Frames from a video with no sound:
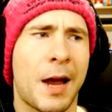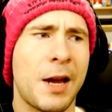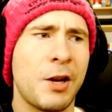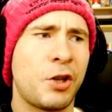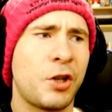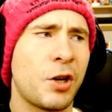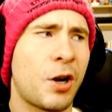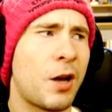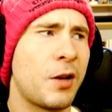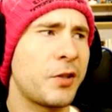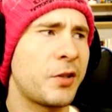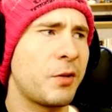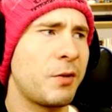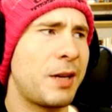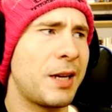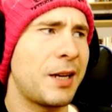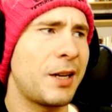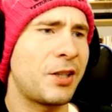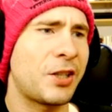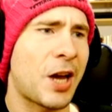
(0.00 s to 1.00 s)
I should also
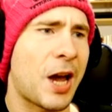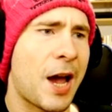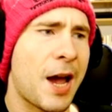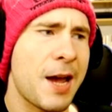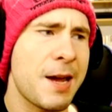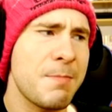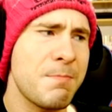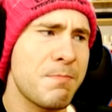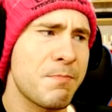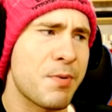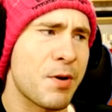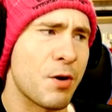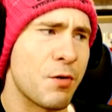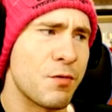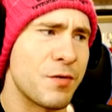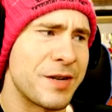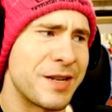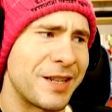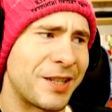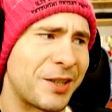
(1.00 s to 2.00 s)
get a time
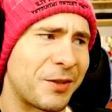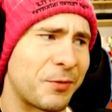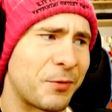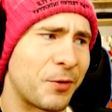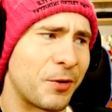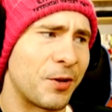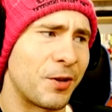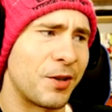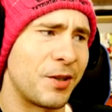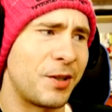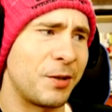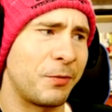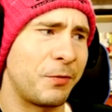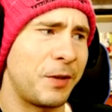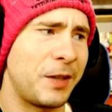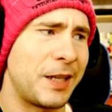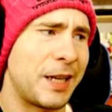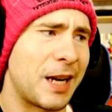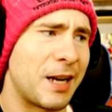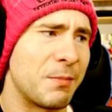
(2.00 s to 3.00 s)
bonus for
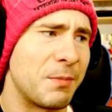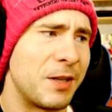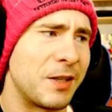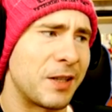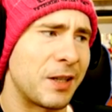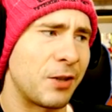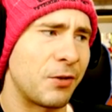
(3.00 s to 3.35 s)
defeating enemies.